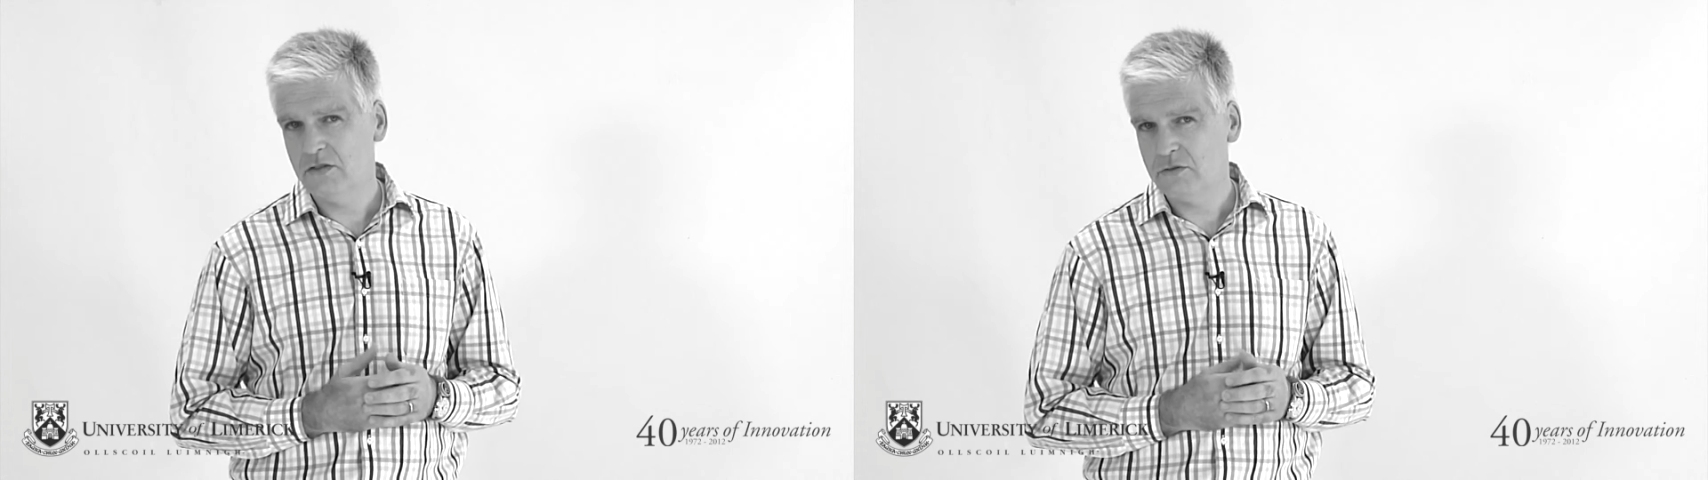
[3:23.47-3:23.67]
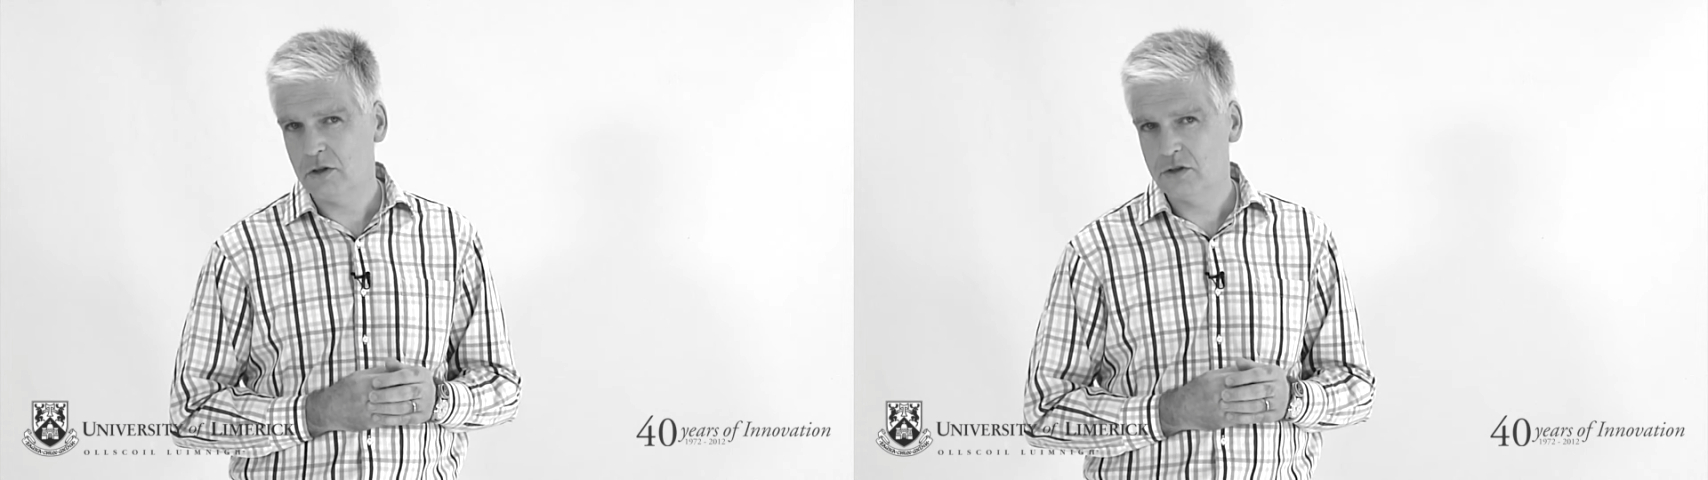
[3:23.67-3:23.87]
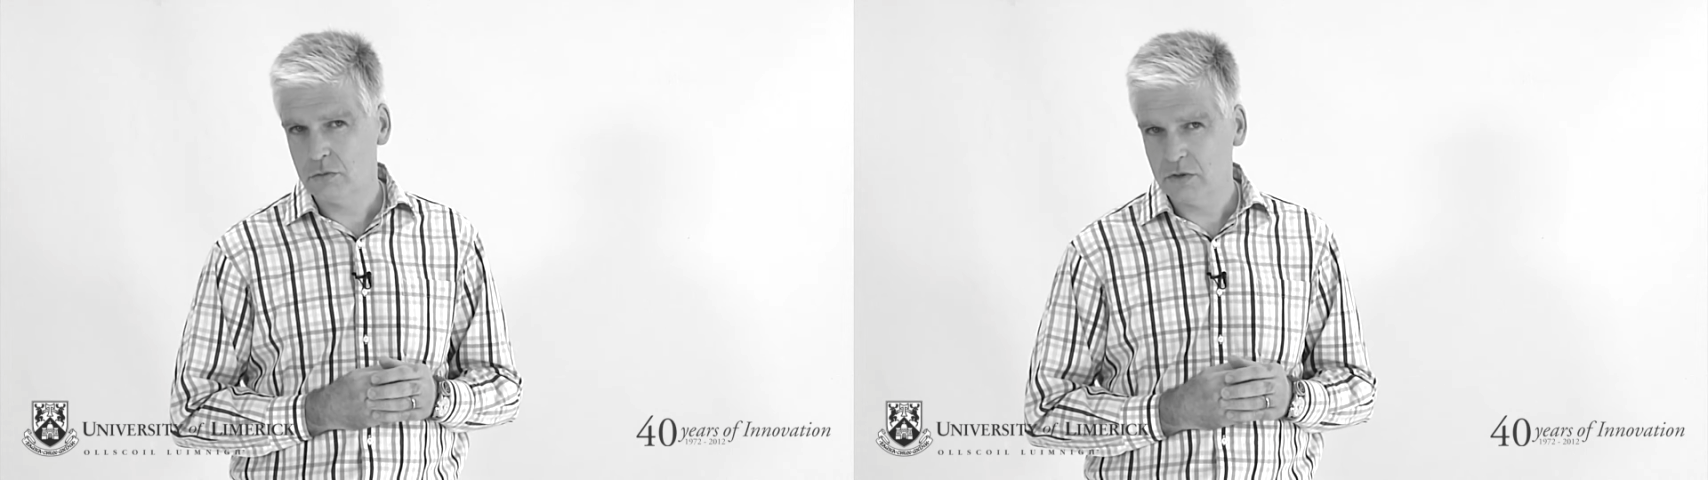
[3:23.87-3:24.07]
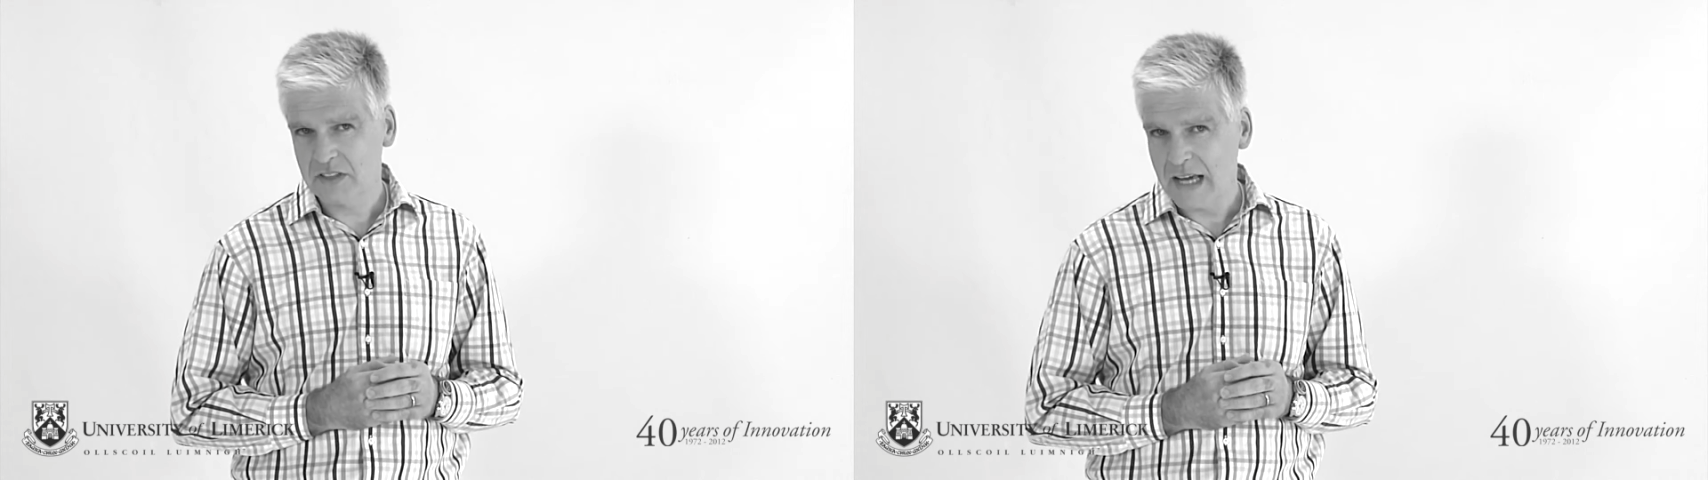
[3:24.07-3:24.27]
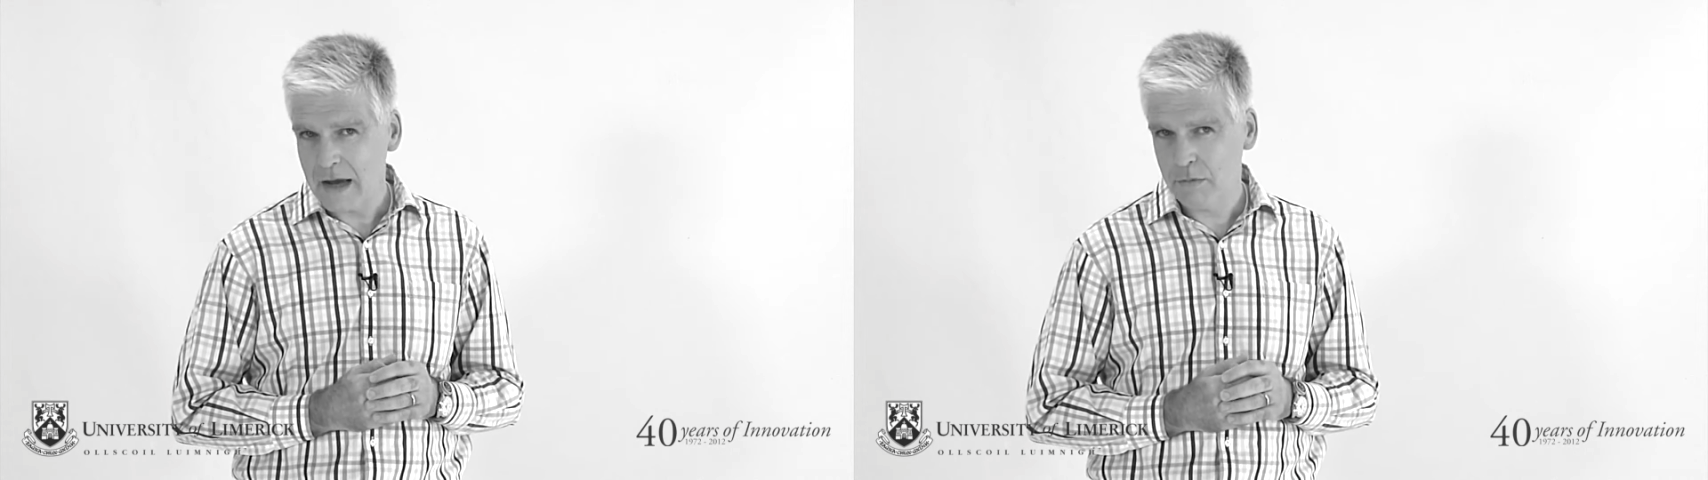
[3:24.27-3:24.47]
structure was
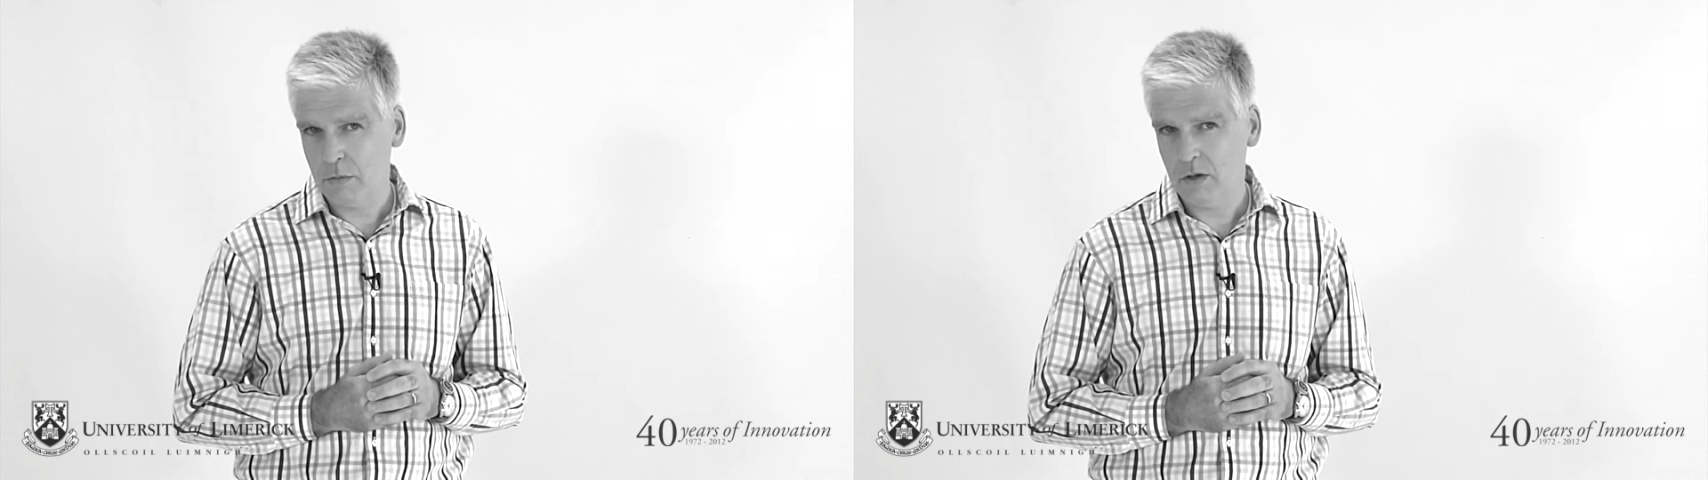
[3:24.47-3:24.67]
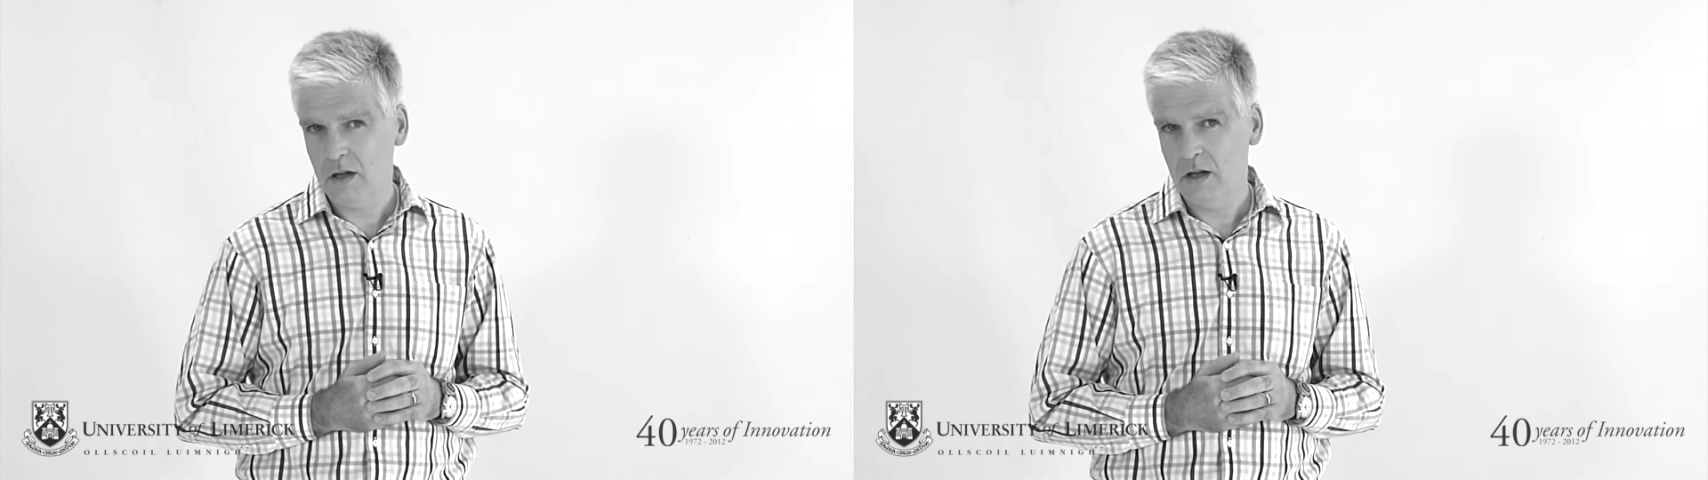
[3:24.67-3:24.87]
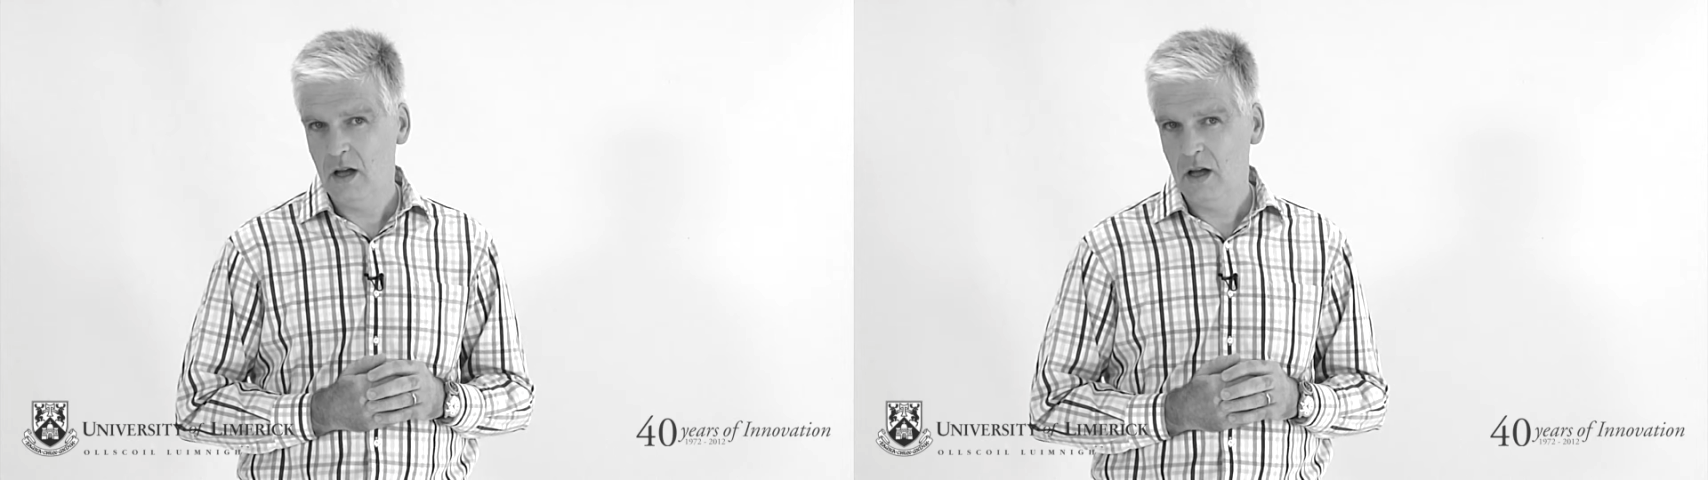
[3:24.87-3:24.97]
capable